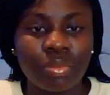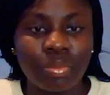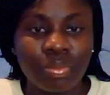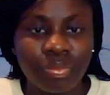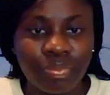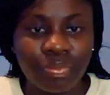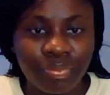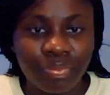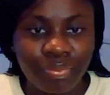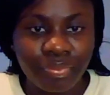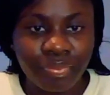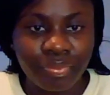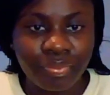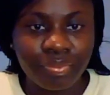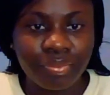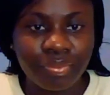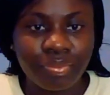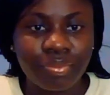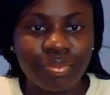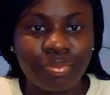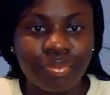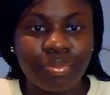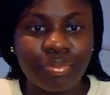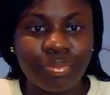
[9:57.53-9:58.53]

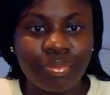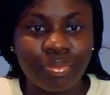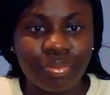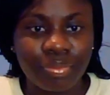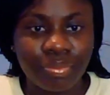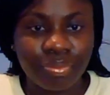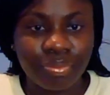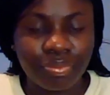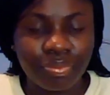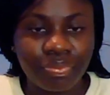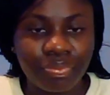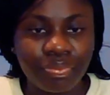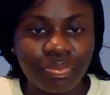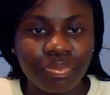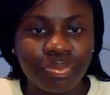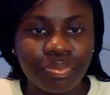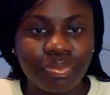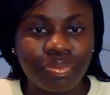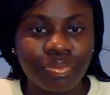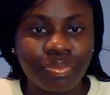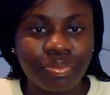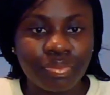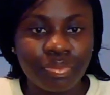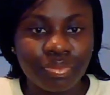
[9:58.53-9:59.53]

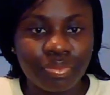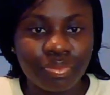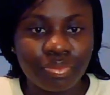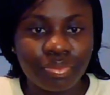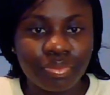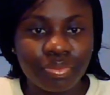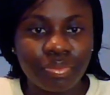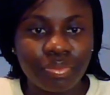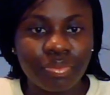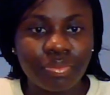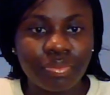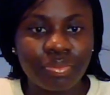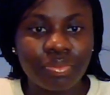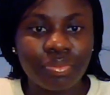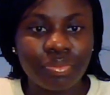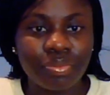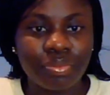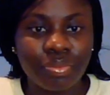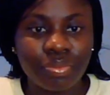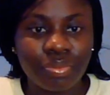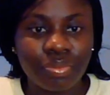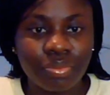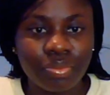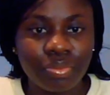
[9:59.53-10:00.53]

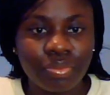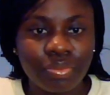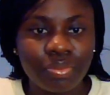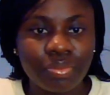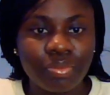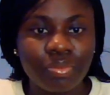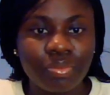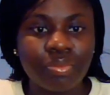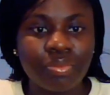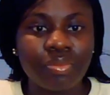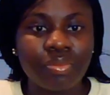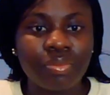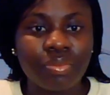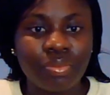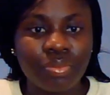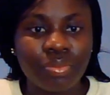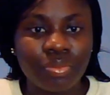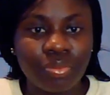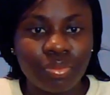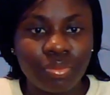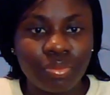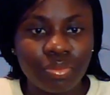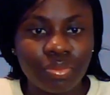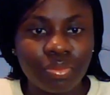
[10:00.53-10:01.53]

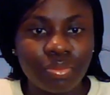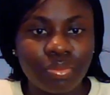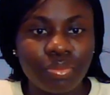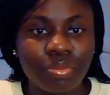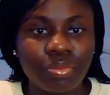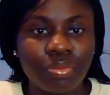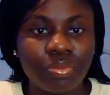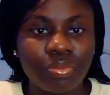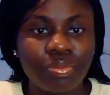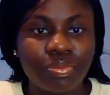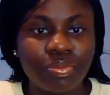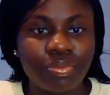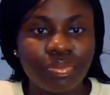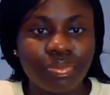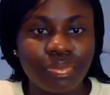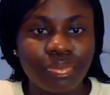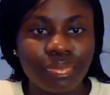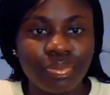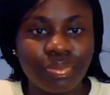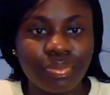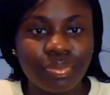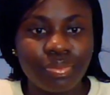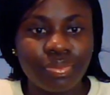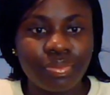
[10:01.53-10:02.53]

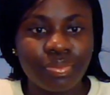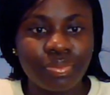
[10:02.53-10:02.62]
The person shown says nothing.